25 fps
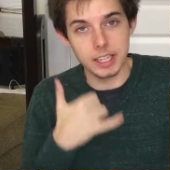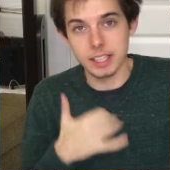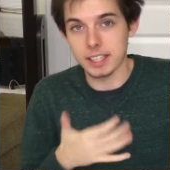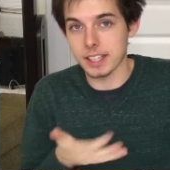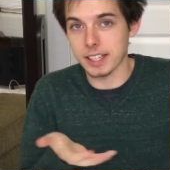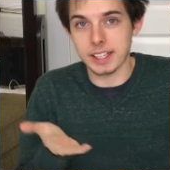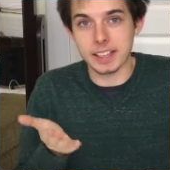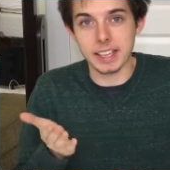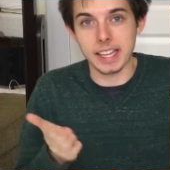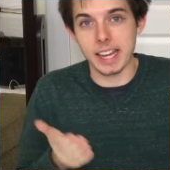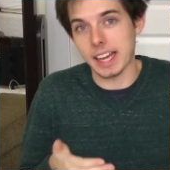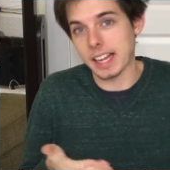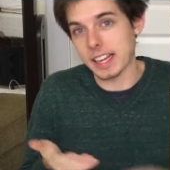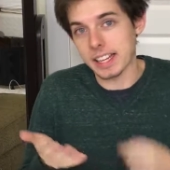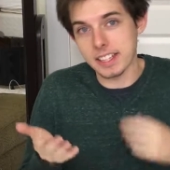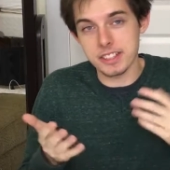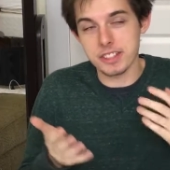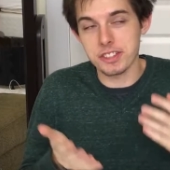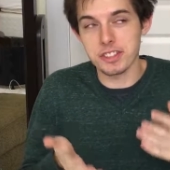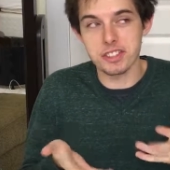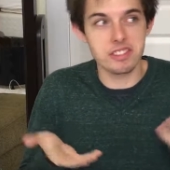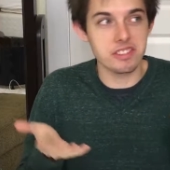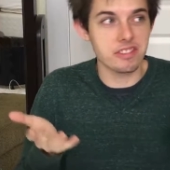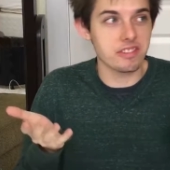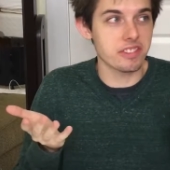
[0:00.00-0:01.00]
And like that,
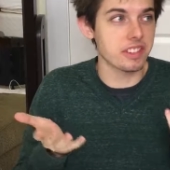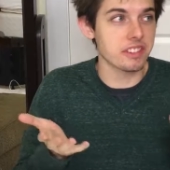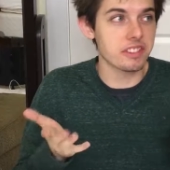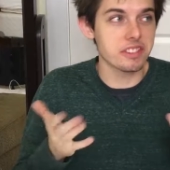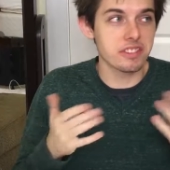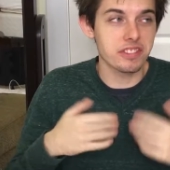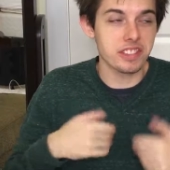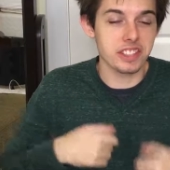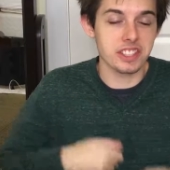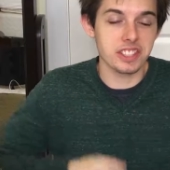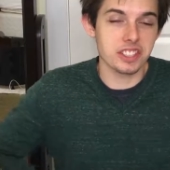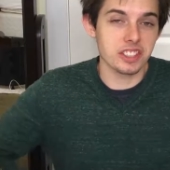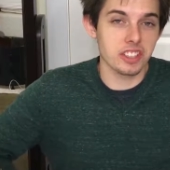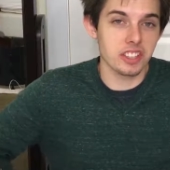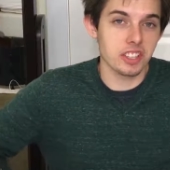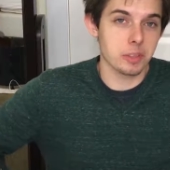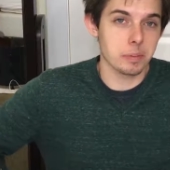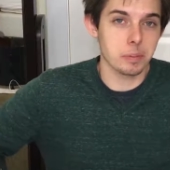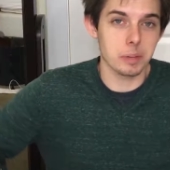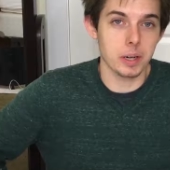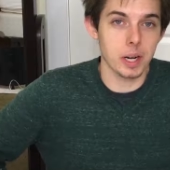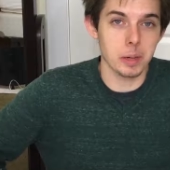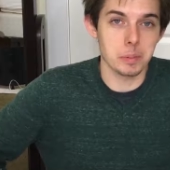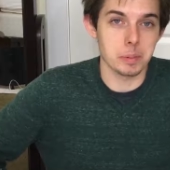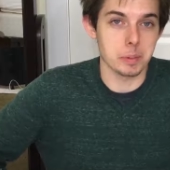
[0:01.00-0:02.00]
it would, it would fix all
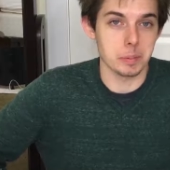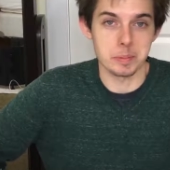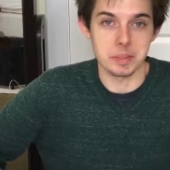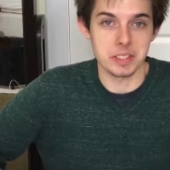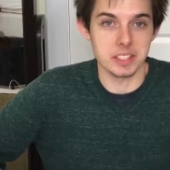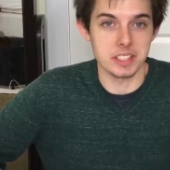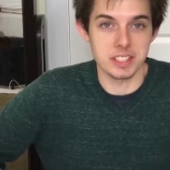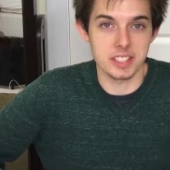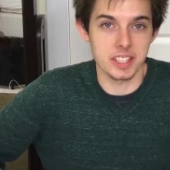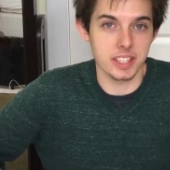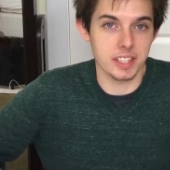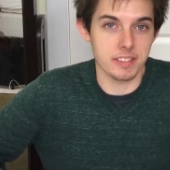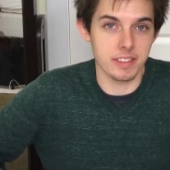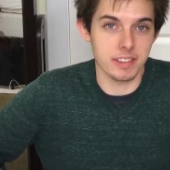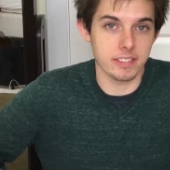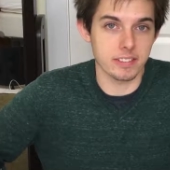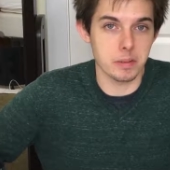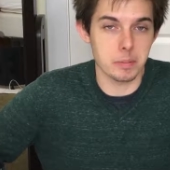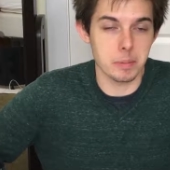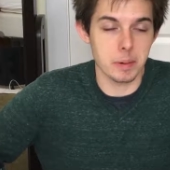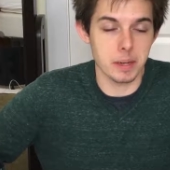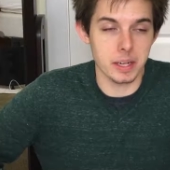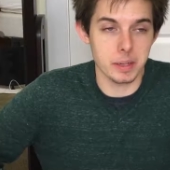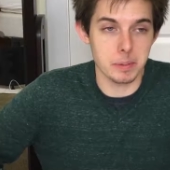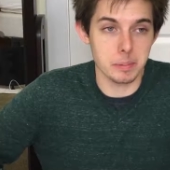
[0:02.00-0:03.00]
the problems instead of
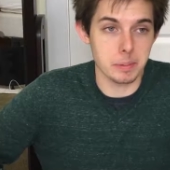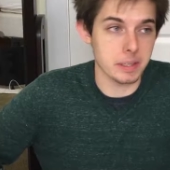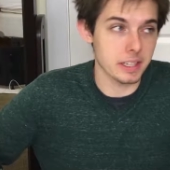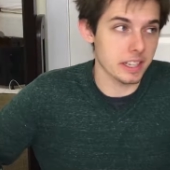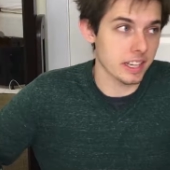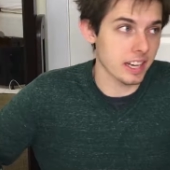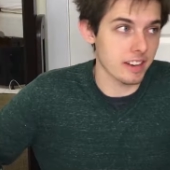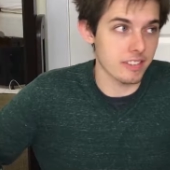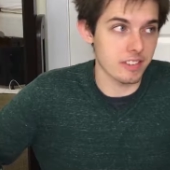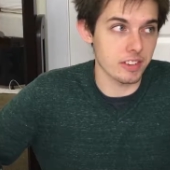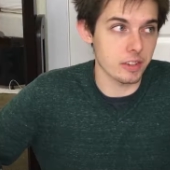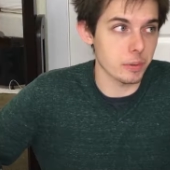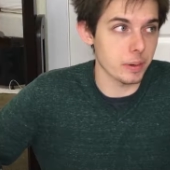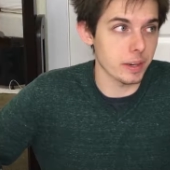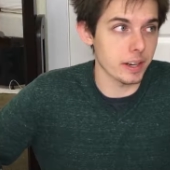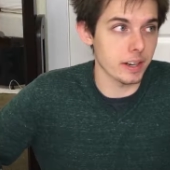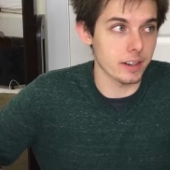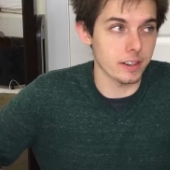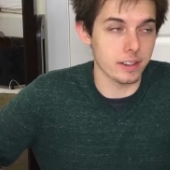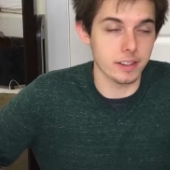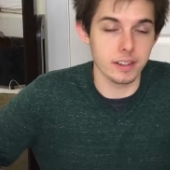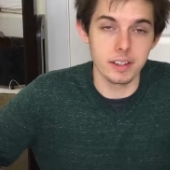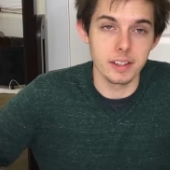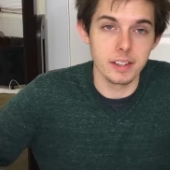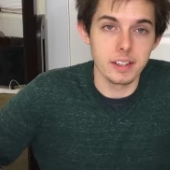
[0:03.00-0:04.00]
everybody being
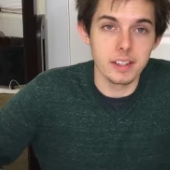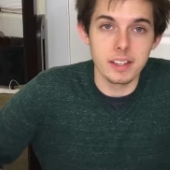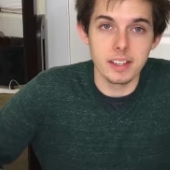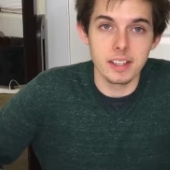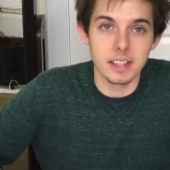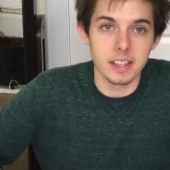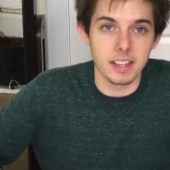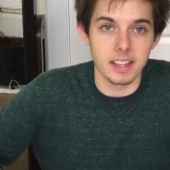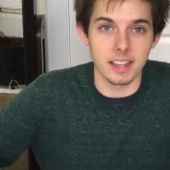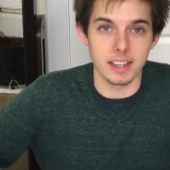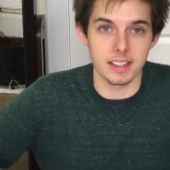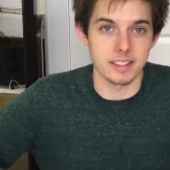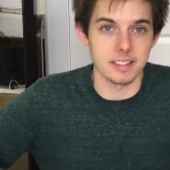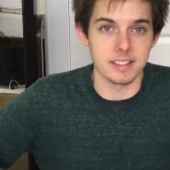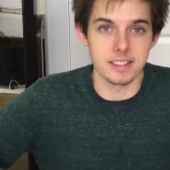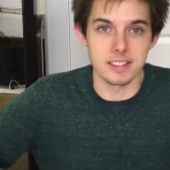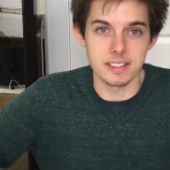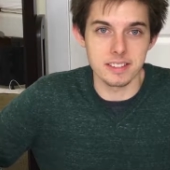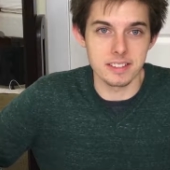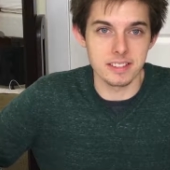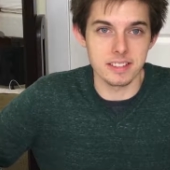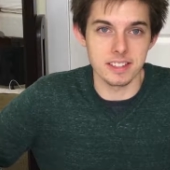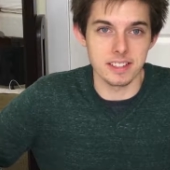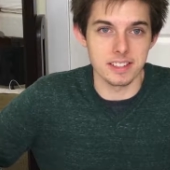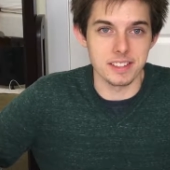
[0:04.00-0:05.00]
everywhere, and
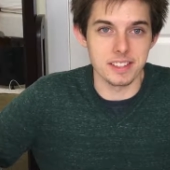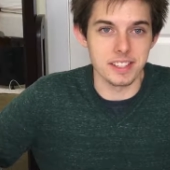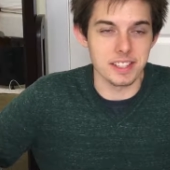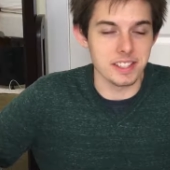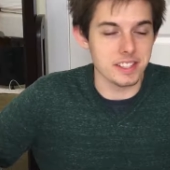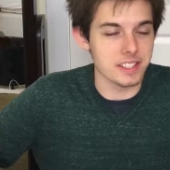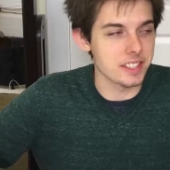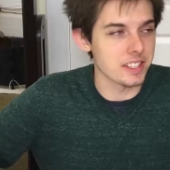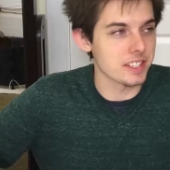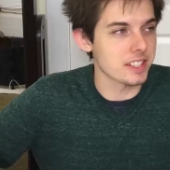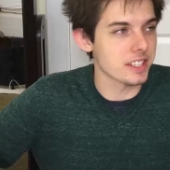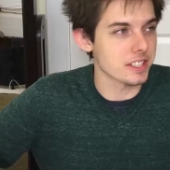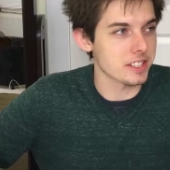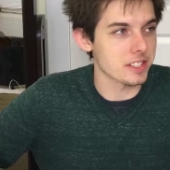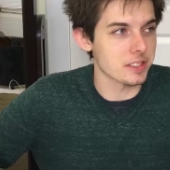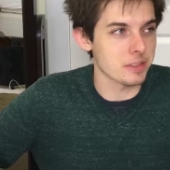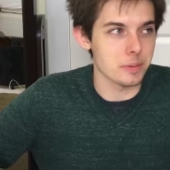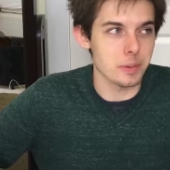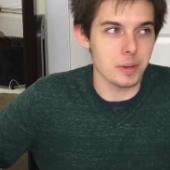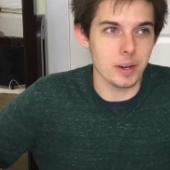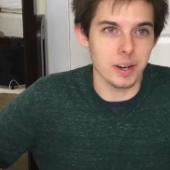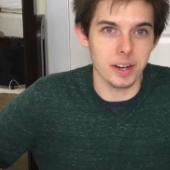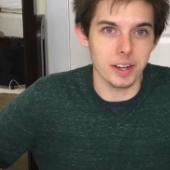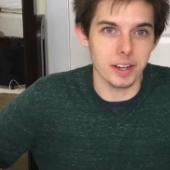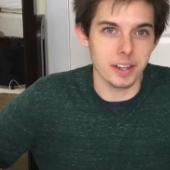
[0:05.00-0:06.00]
it, it, it
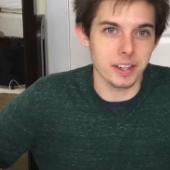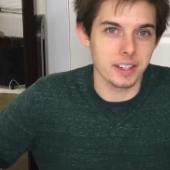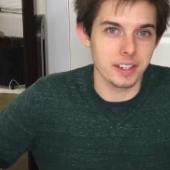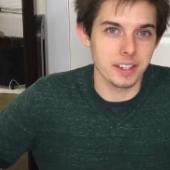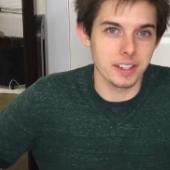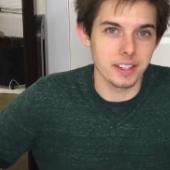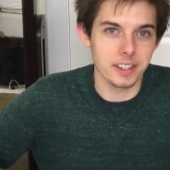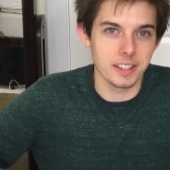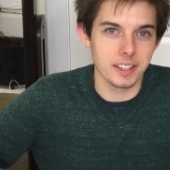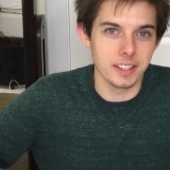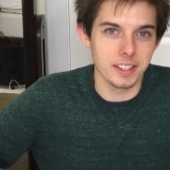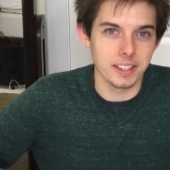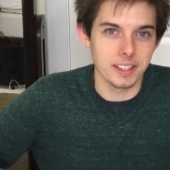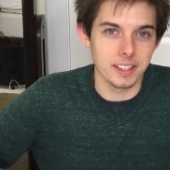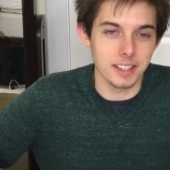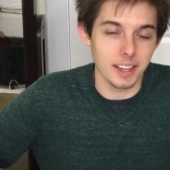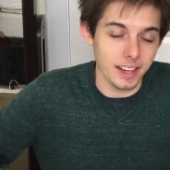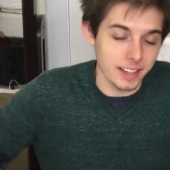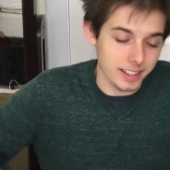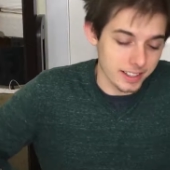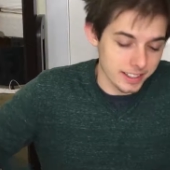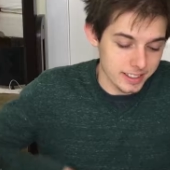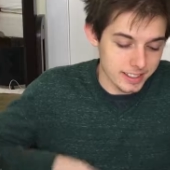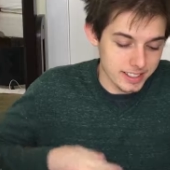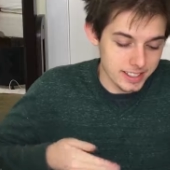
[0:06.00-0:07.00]
doesn't work.
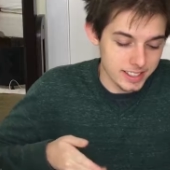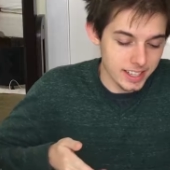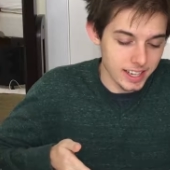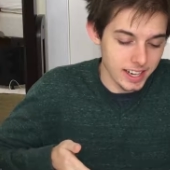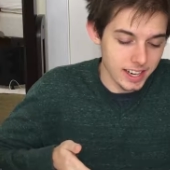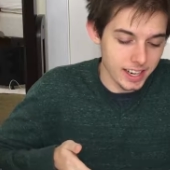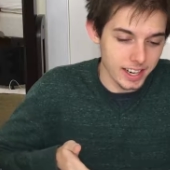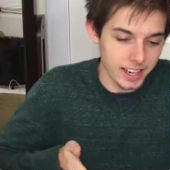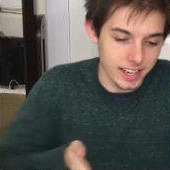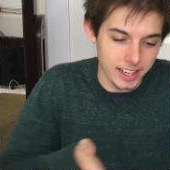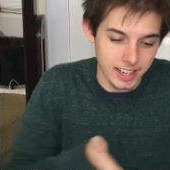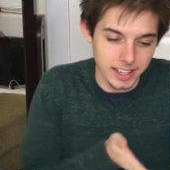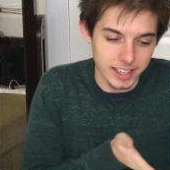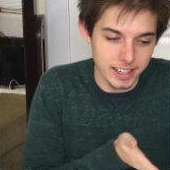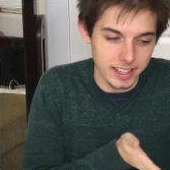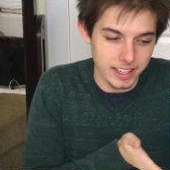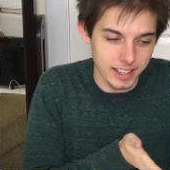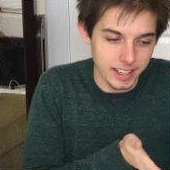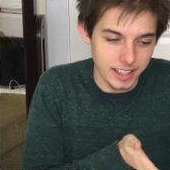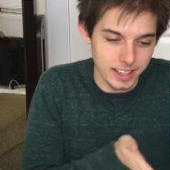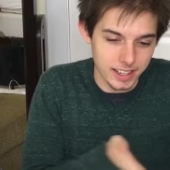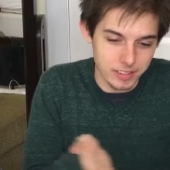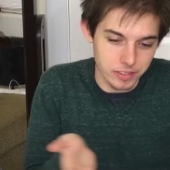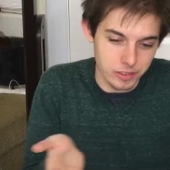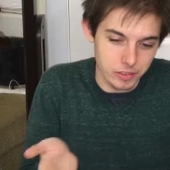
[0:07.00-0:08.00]
Like, today, I,
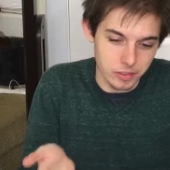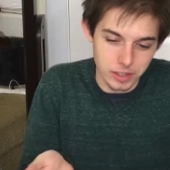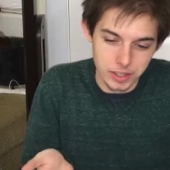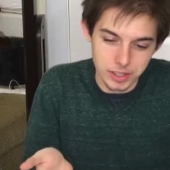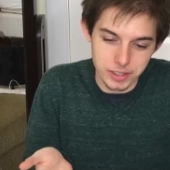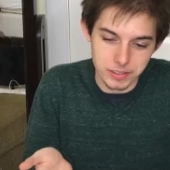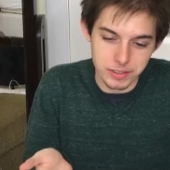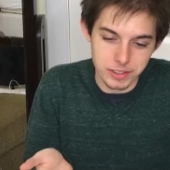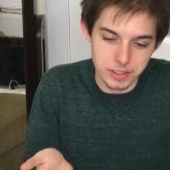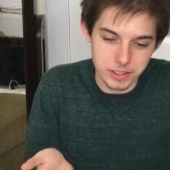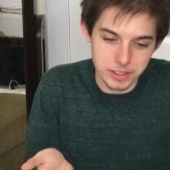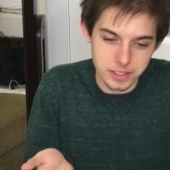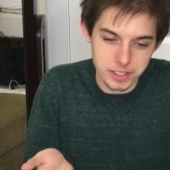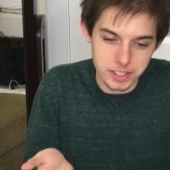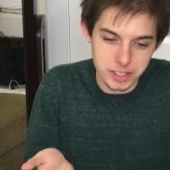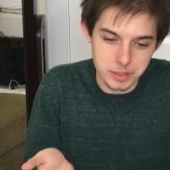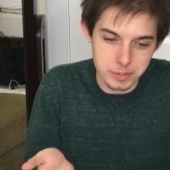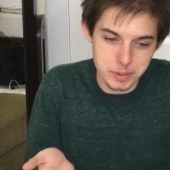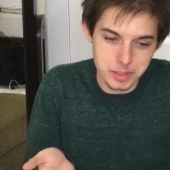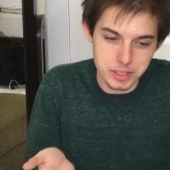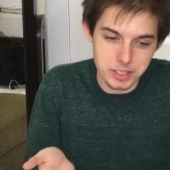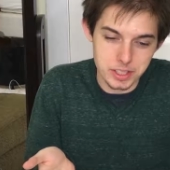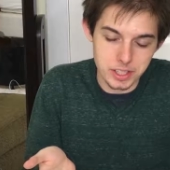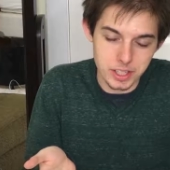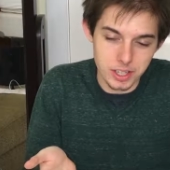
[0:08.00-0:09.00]
I have a Rutherford
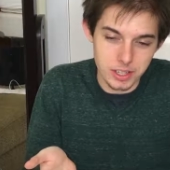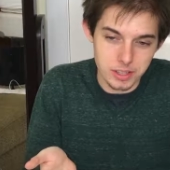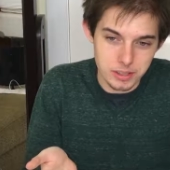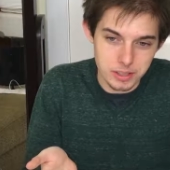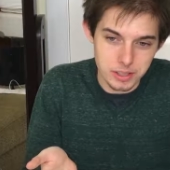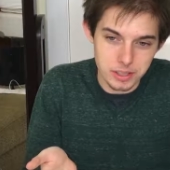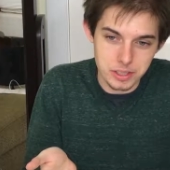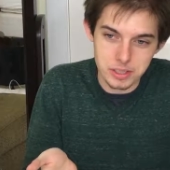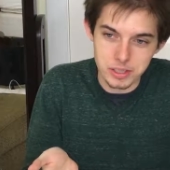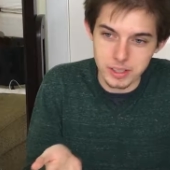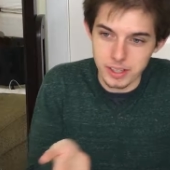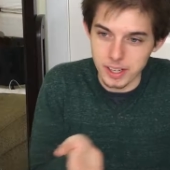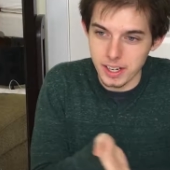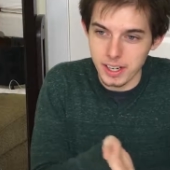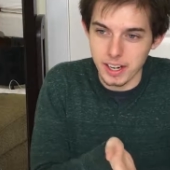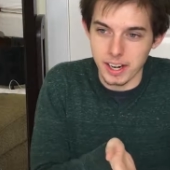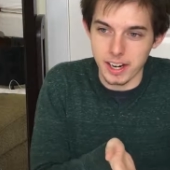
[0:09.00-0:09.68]
Christmas to go to,